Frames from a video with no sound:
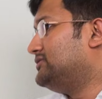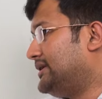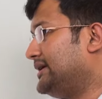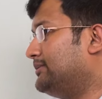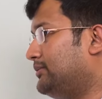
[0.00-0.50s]

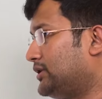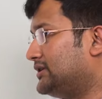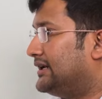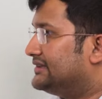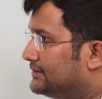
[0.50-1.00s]
very
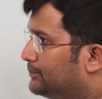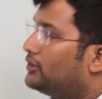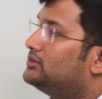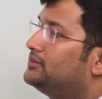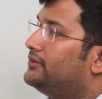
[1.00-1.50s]
important. That is the
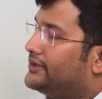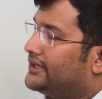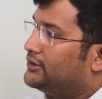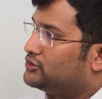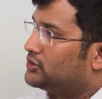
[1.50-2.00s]
problem we are
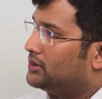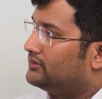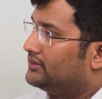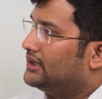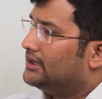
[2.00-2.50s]
trying to solve.
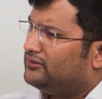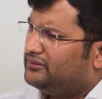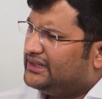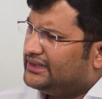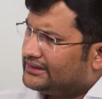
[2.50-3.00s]

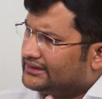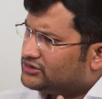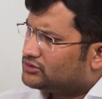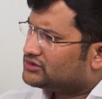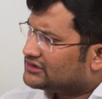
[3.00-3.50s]
We need
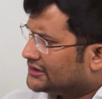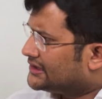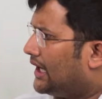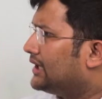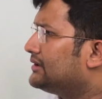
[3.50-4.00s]
kids to
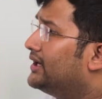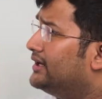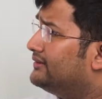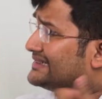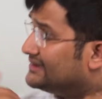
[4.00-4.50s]
start
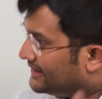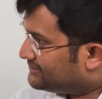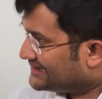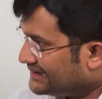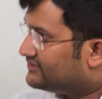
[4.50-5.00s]
invest in
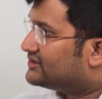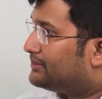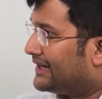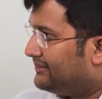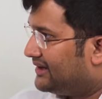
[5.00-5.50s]
themselves
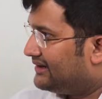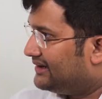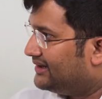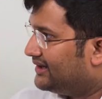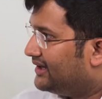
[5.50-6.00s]

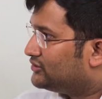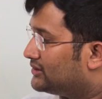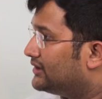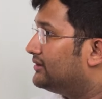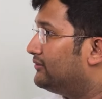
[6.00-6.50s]
primarily, so
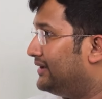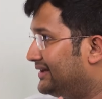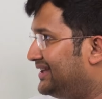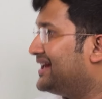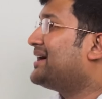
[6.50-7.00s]
that
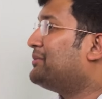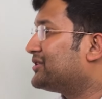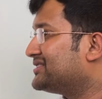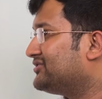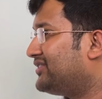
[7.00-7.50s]
when they come
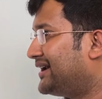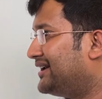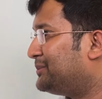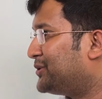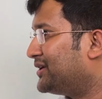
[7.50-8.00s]
out as the
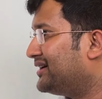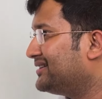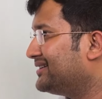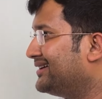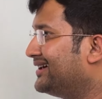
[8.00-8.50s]
final product,
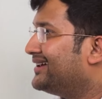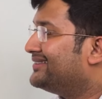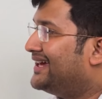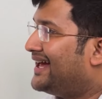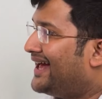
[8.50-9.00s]

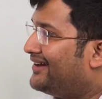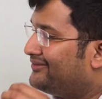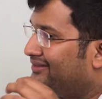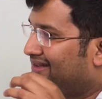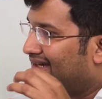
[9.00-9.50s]
they
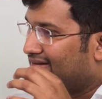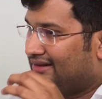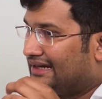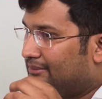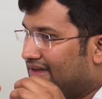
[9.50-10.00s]

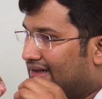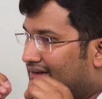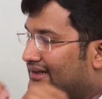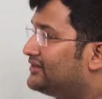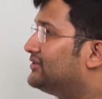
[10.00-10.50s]
can be
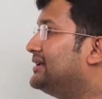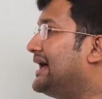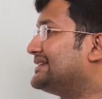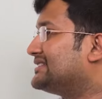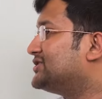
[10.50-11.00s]
great
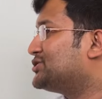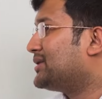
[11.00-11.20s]
assets to